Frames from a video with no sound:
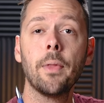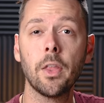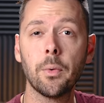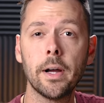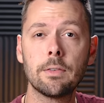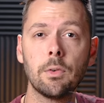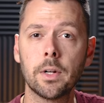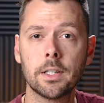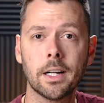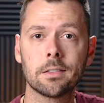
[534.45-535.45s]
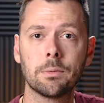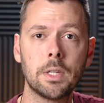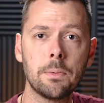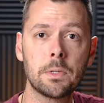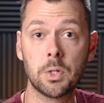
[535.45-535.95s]
Otherwise, if you want to check out some
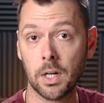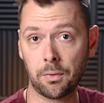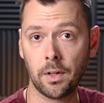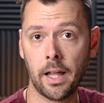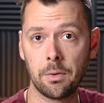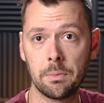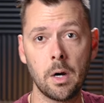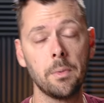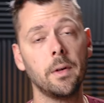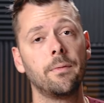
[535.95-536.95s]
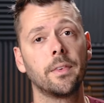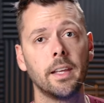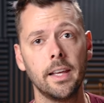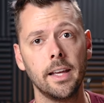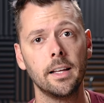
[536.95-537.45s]
tips and tricks for Lightroom Mobile,
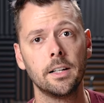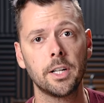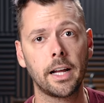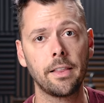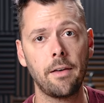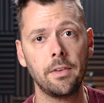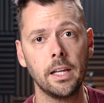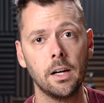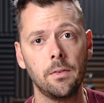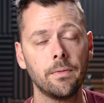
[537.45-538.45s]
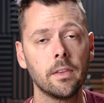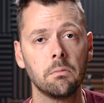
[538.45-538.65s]
check out that video.